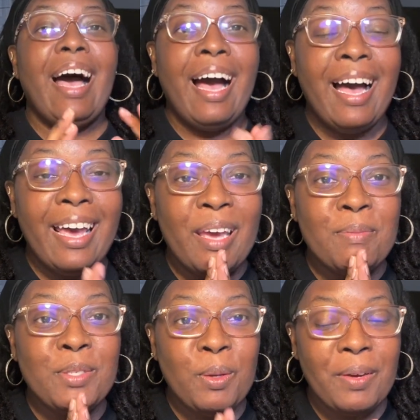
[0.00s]
I
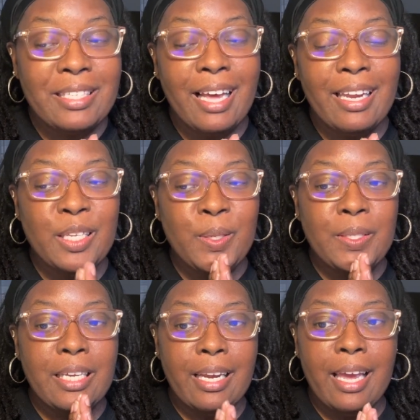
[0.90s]
am so excited. So
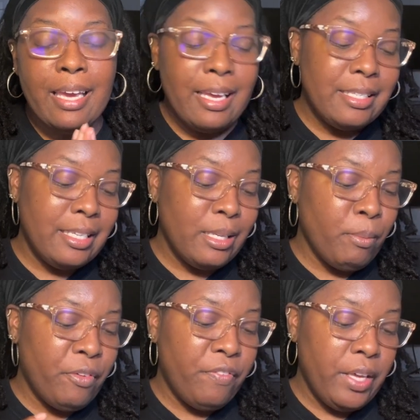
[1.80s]
today is
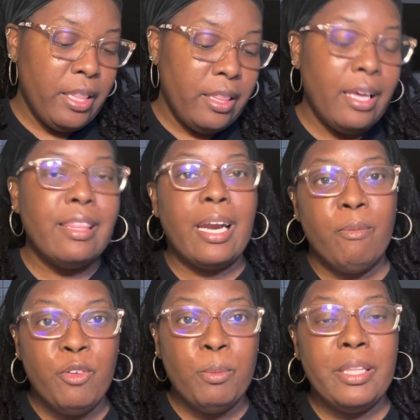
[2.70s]
December 5th that
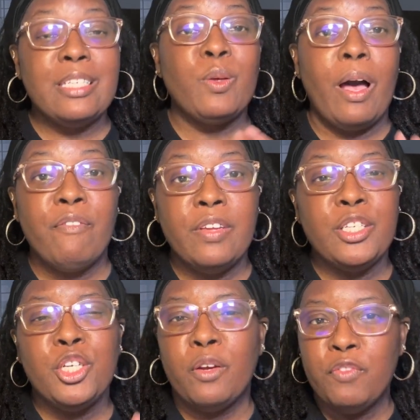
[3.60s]
I'm filming this. So I
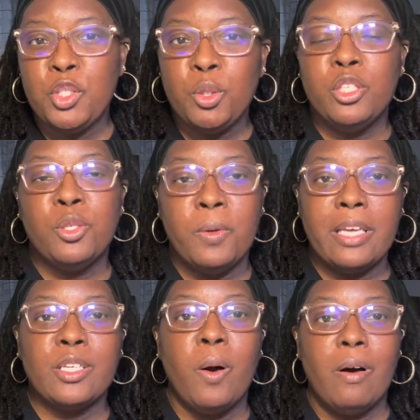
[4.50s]
finished it officially two
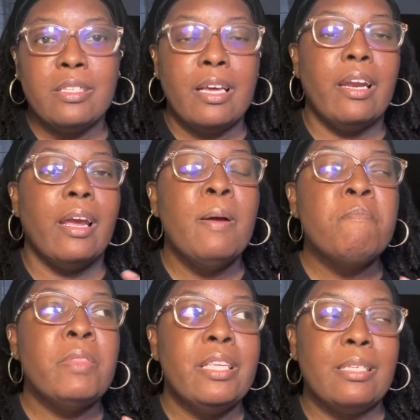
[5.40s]
days ago on Sunday,
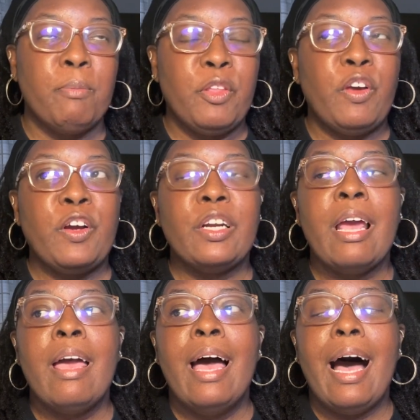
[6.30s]
December 3rd.
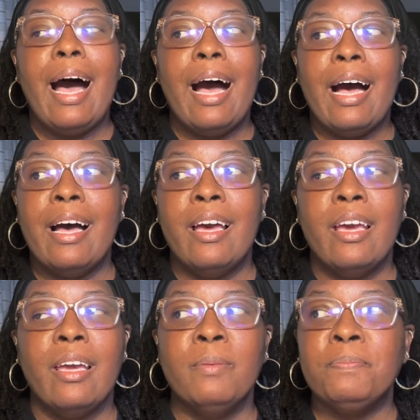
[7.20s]

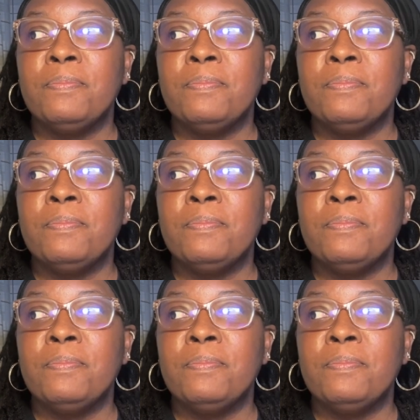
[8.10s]
I